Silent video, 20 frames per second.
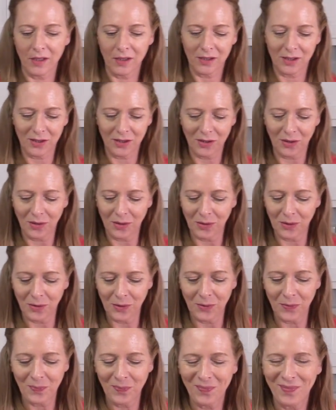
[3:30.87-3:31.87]

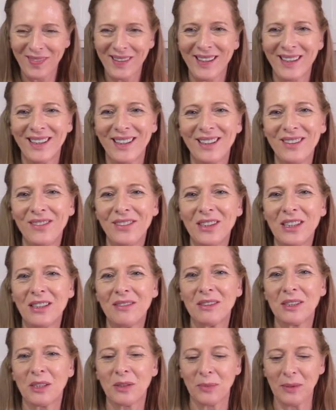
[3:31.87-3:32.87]
So if you
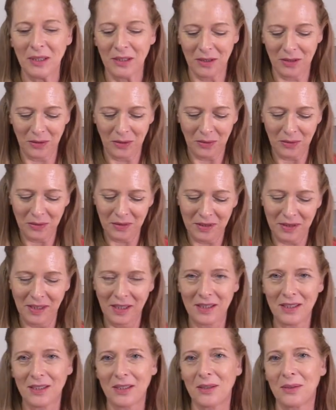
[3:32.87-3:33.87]
have a sweet tooth
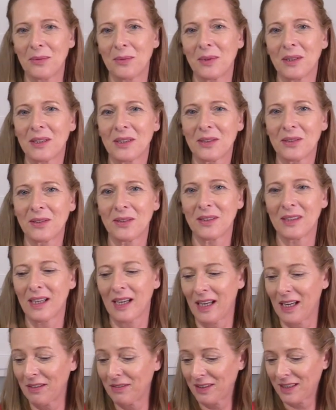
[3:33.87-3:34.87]
and you want to
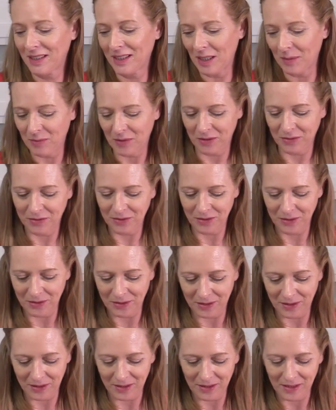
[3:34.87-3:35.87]
have some of
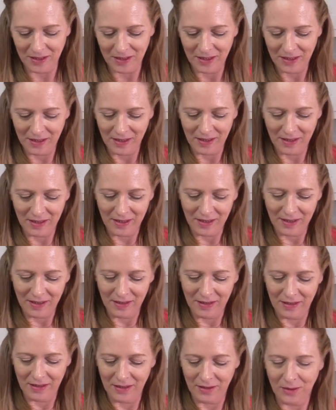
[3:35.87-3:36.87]
your
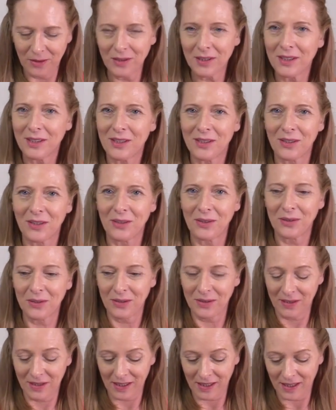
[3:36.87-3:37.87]
cookie dough,
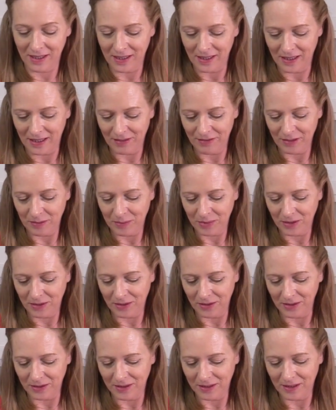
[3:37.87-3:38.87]
you can have it
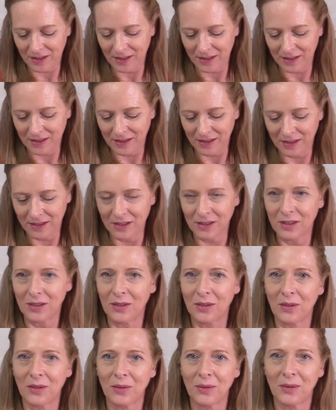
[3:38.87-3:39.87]
because there is
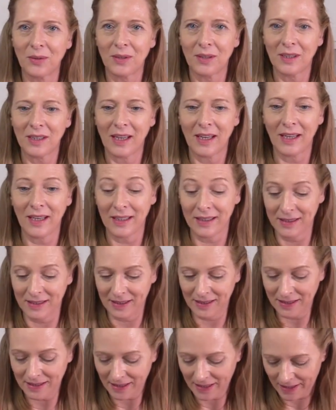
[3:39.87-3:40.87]
no eggs
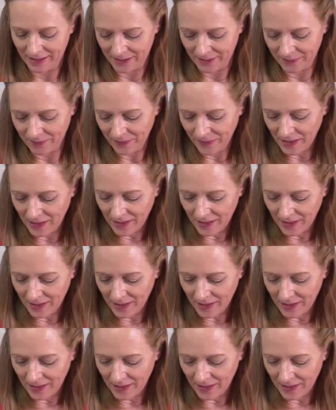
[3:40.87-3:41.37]
in there.